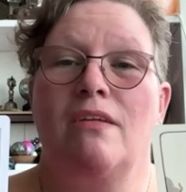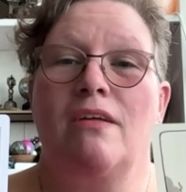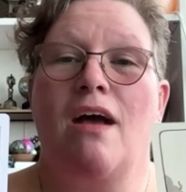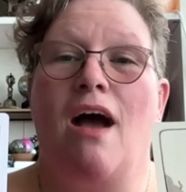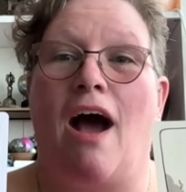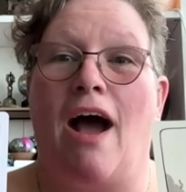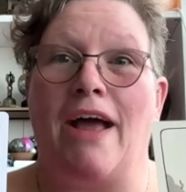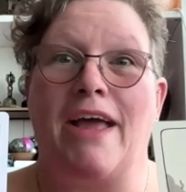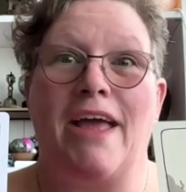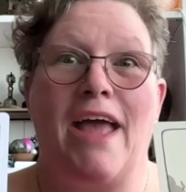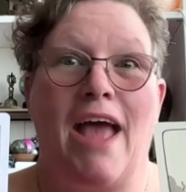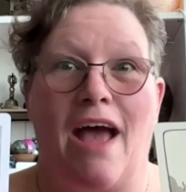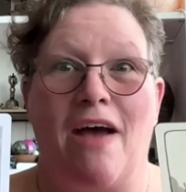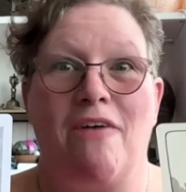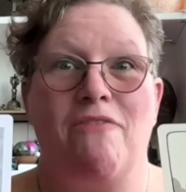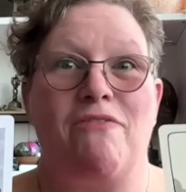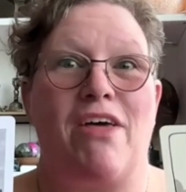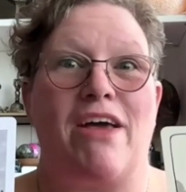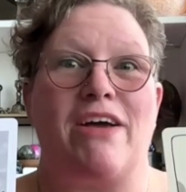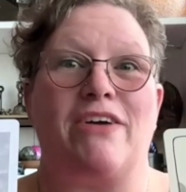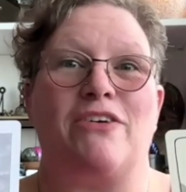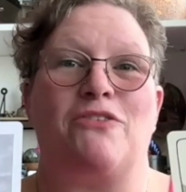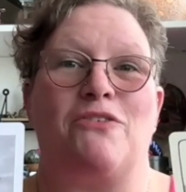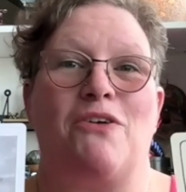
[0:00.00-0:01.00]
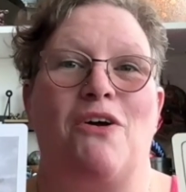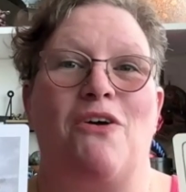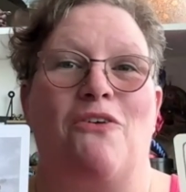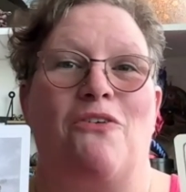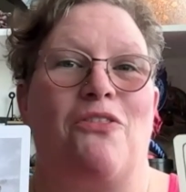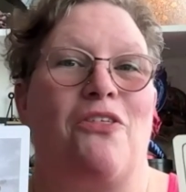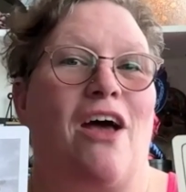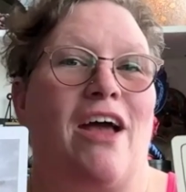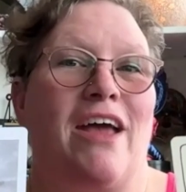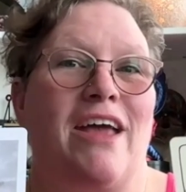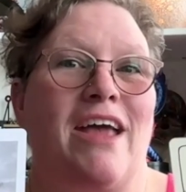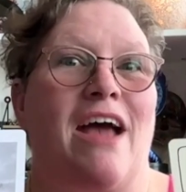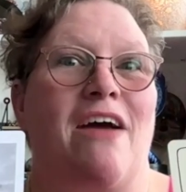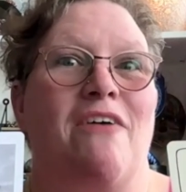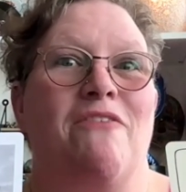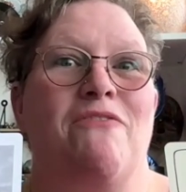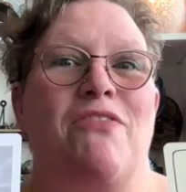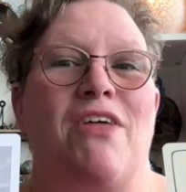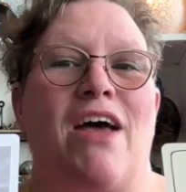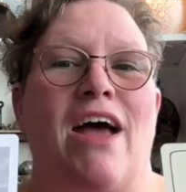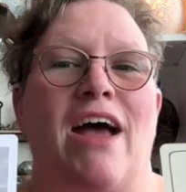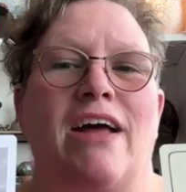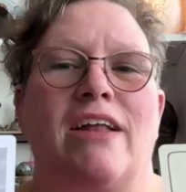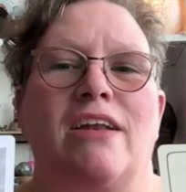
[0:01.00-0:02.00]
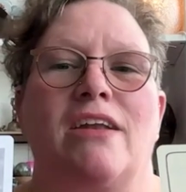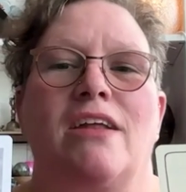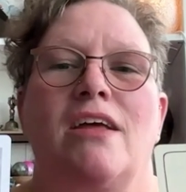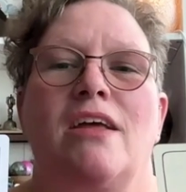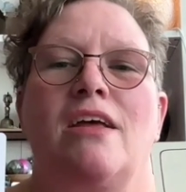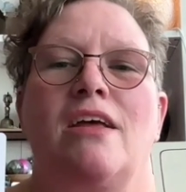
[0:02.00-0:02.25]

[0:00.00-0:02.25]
I have that growth. I have that